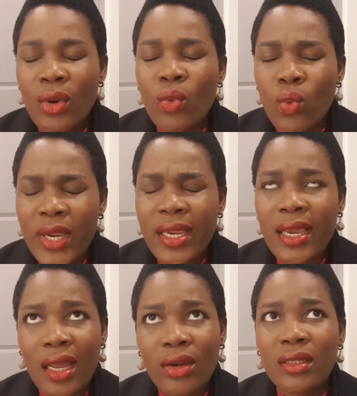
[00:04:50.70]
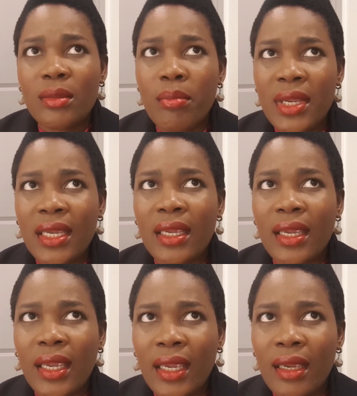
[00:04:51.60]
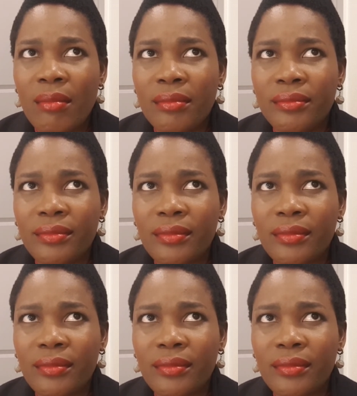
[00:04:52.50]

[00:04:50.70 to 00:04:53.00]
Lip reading: We cannot make him